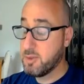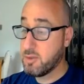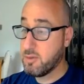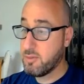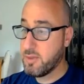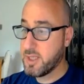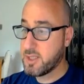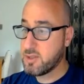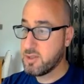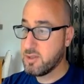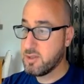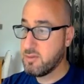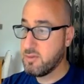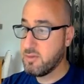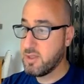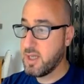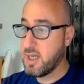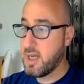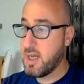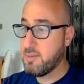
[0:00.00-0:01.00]
correction to
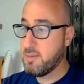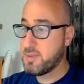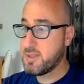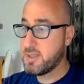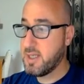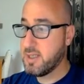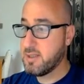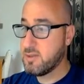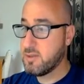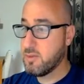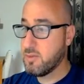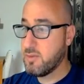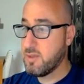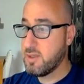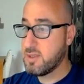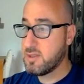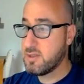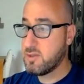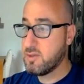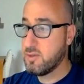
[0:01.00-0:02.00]
the upside. So
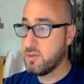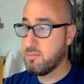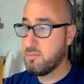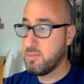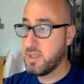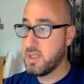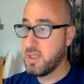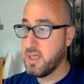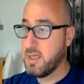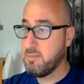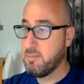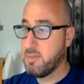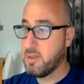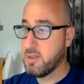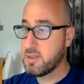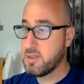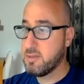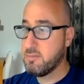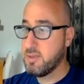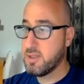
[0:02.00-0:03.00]
this could be a
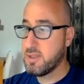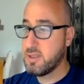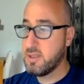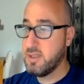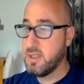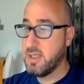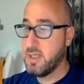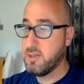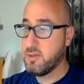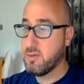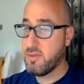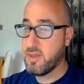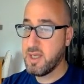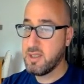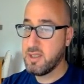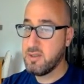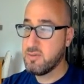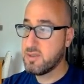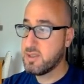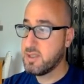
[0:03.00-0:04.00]
possible scenario
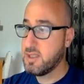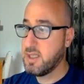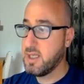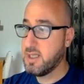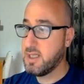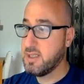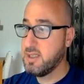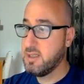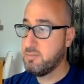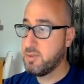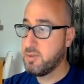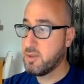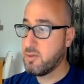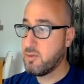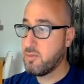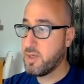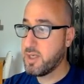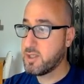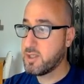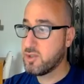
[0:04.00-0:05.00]
that you see a deeper
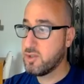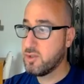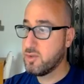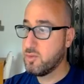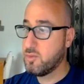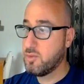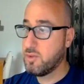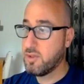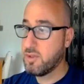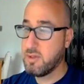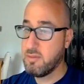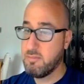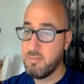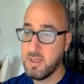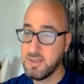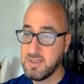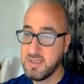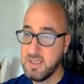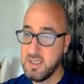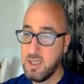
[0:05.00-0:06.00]
correction toward the
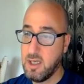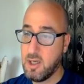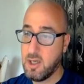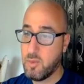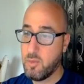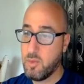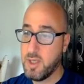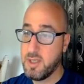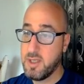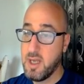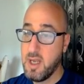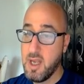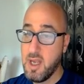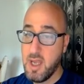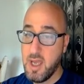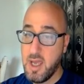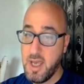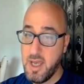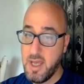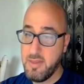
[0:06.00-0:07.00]
monthly R1
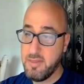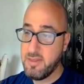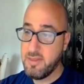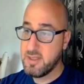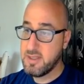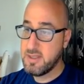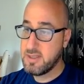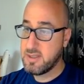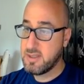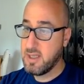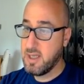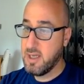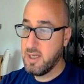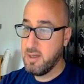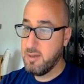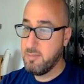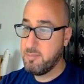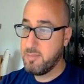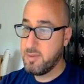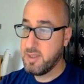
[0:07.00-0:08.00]
and this
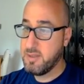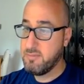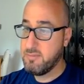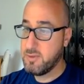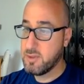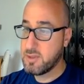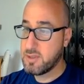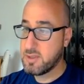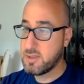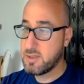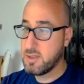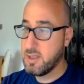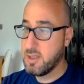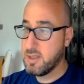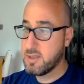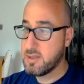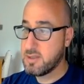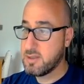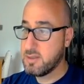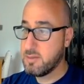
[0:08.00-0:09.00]
uh, previous
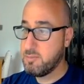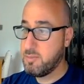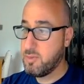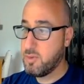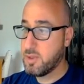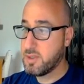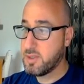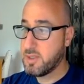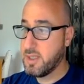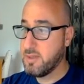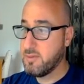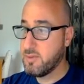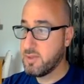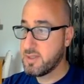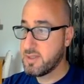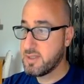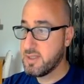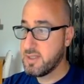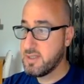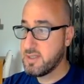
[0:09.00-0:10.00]
uh, support and
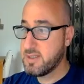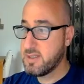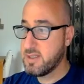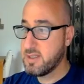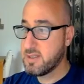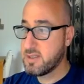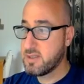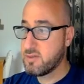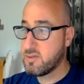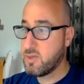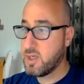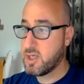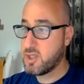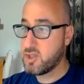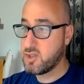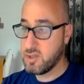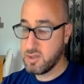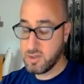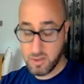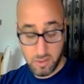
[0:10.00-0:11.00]
resistance
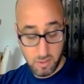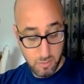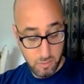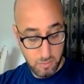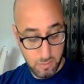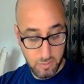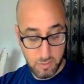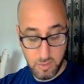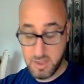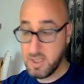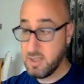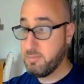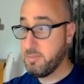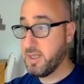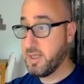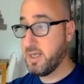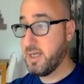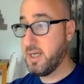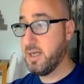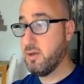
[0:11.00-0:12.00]
structure so to keep
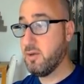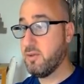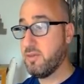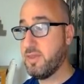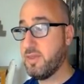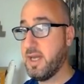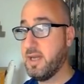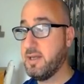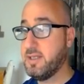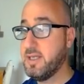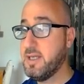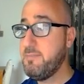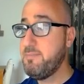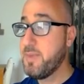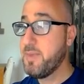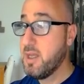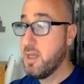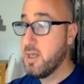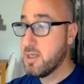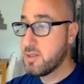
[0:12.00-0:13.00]
an eye on that yeah
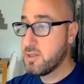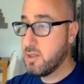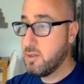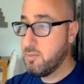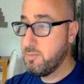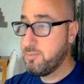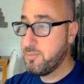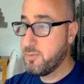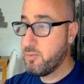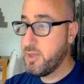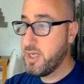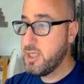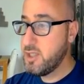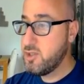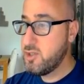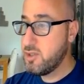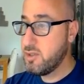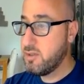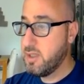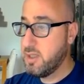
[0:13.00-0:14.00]
so
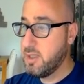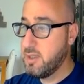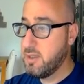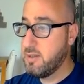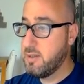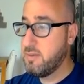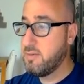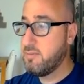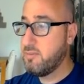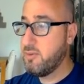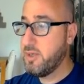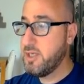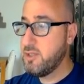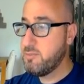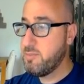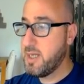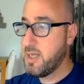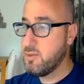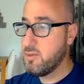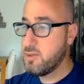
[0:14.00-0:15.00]
range uh, range
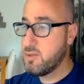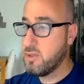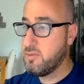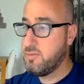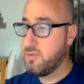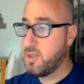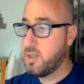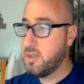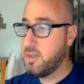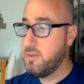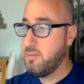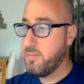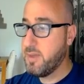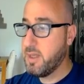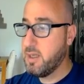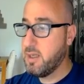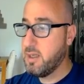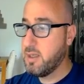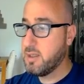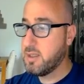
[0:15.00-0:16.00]
bound so far
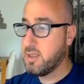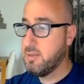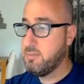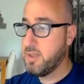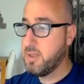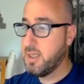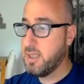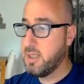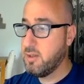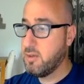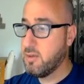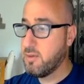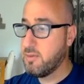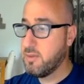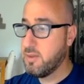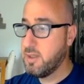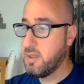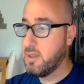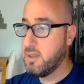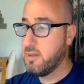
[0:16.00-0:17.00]
uh, keep an eye
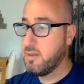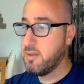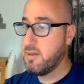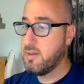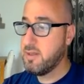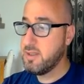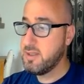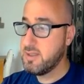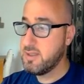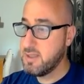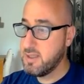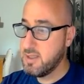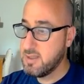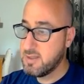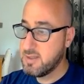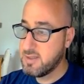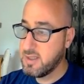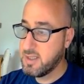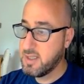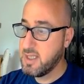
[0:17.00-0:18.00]
on uh, this
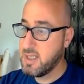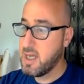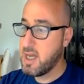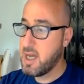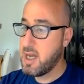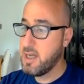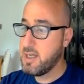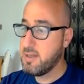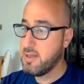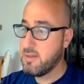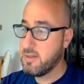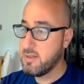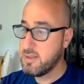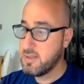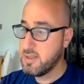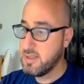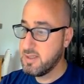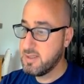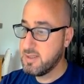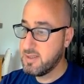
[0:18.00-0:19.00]
is the key high this
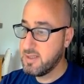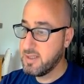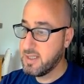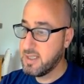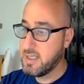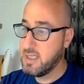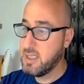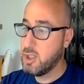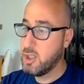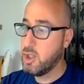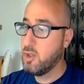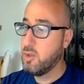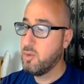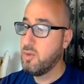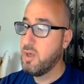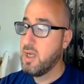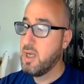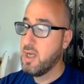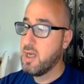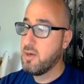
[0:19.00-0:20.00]
is the key low
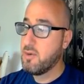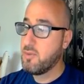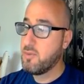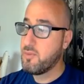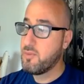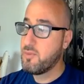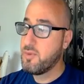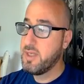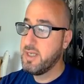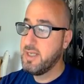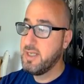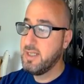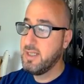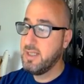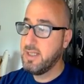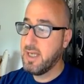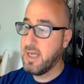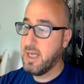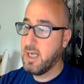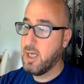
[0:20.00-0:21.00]

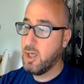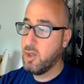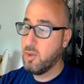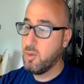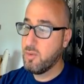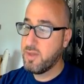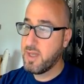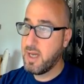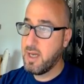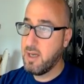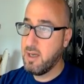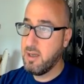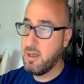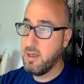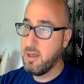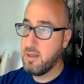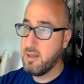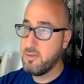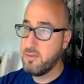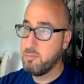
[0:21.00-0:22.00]
really a low that
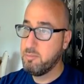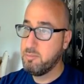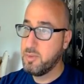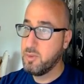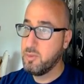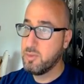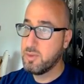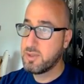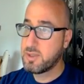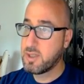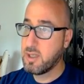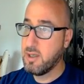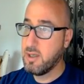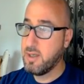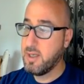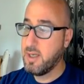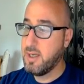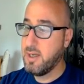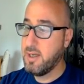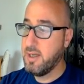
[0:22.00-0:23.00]
uh, the bull's
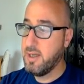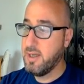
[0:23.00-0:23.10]
gonna